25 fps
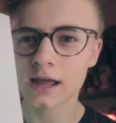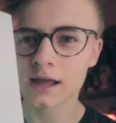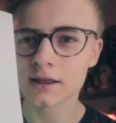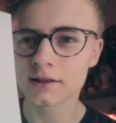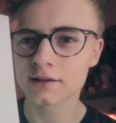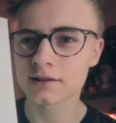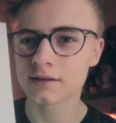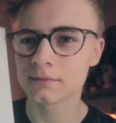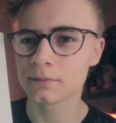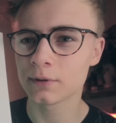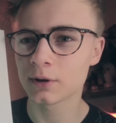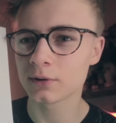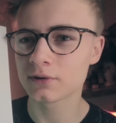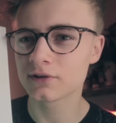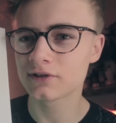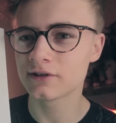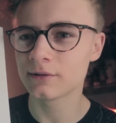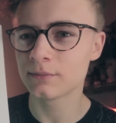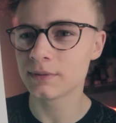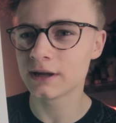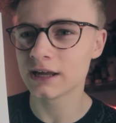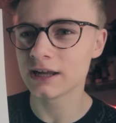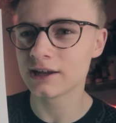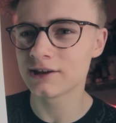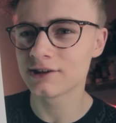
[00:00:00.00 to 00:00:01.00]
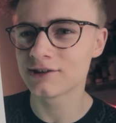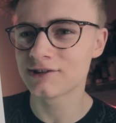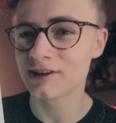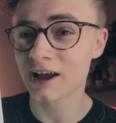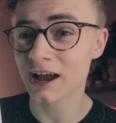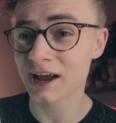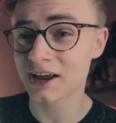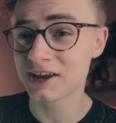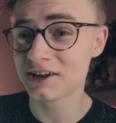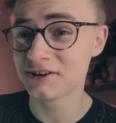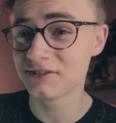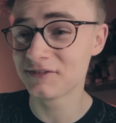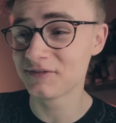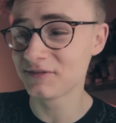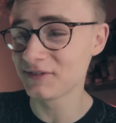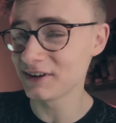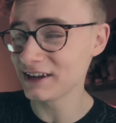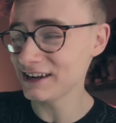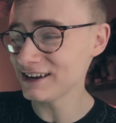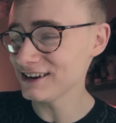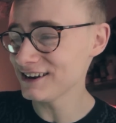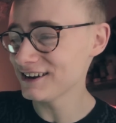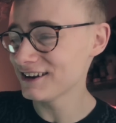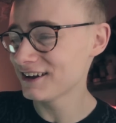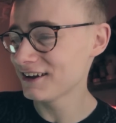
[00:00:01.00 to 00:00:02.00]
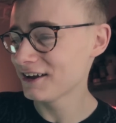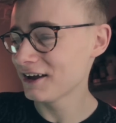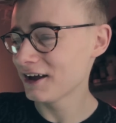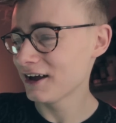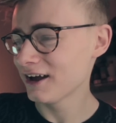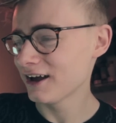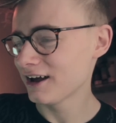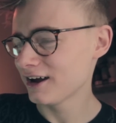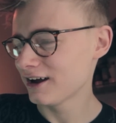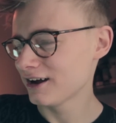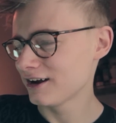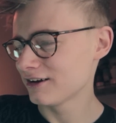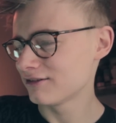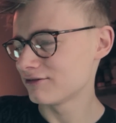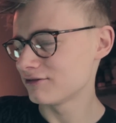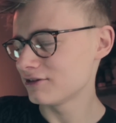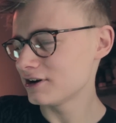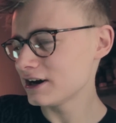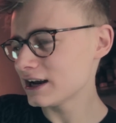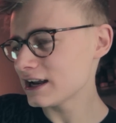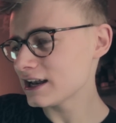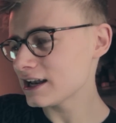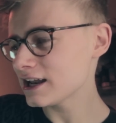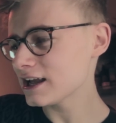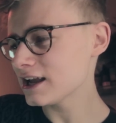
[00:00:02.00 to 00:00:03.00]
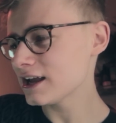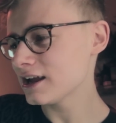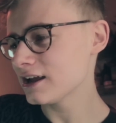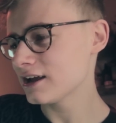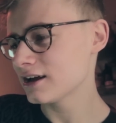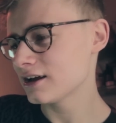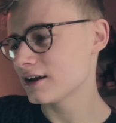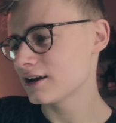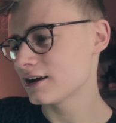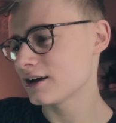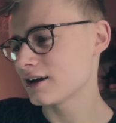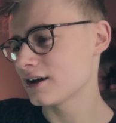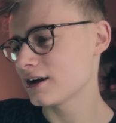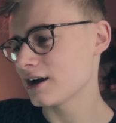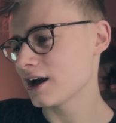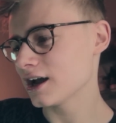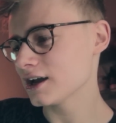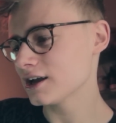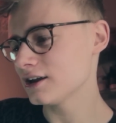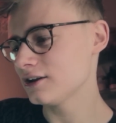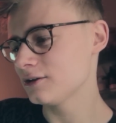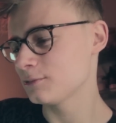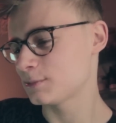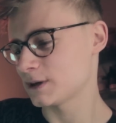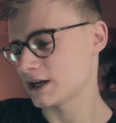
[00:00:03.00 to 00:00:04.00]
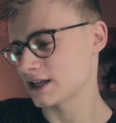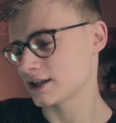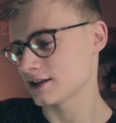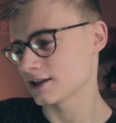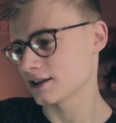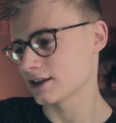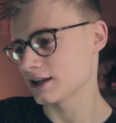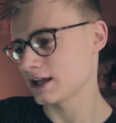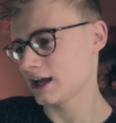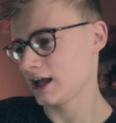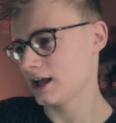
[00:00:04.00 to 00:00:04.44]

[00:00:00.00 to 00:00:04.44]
that's supposed to be Jack and Finn. Really? I can do better than